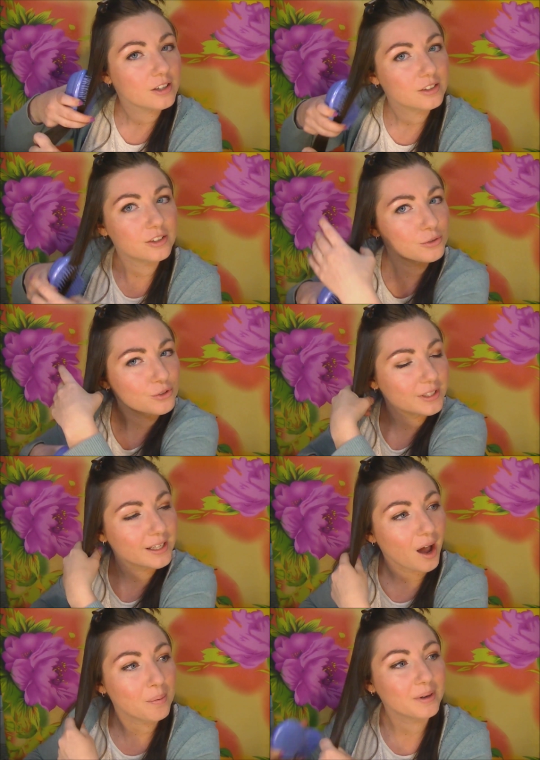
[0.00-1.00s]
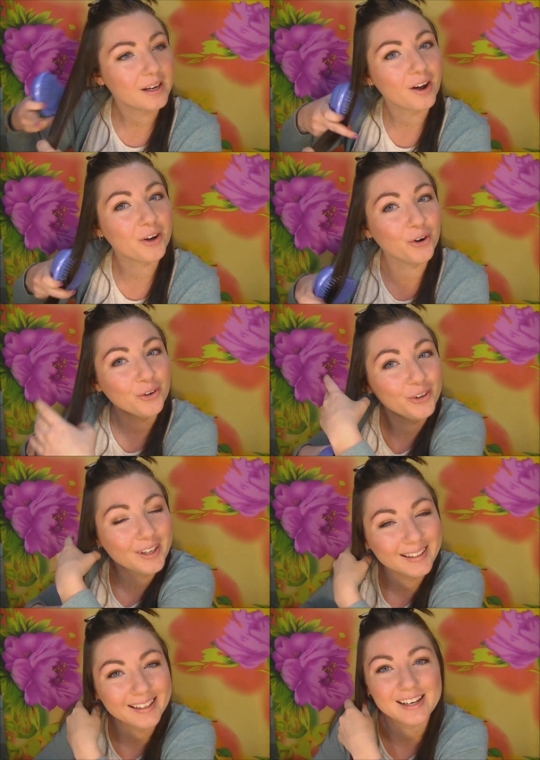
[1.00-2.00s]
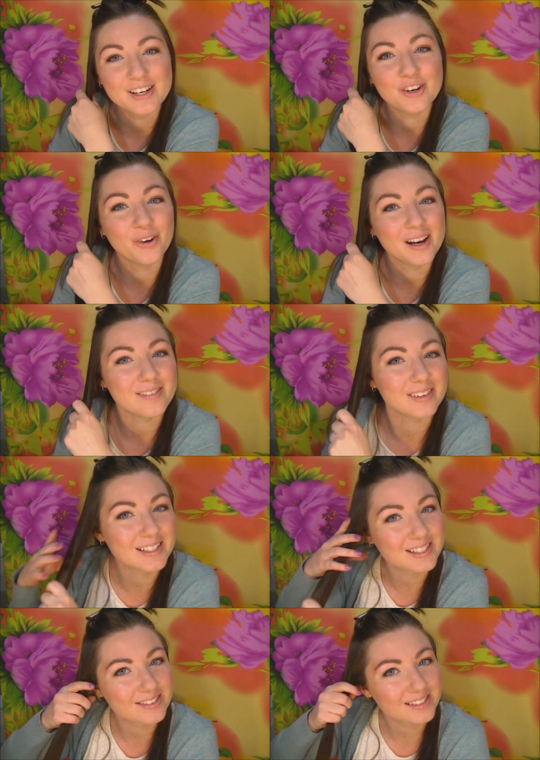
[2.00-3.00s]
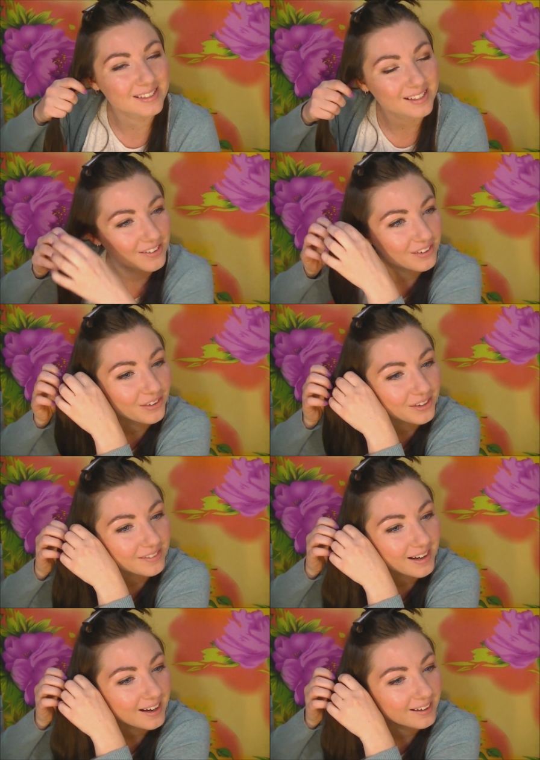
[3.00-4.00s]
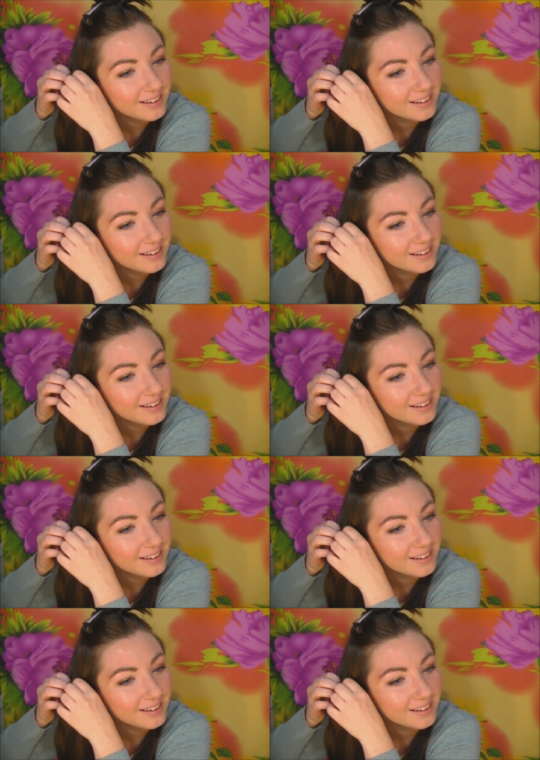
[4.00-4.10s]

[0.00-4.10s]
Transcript: She was really uppity. I got really annoyed because she was just going on about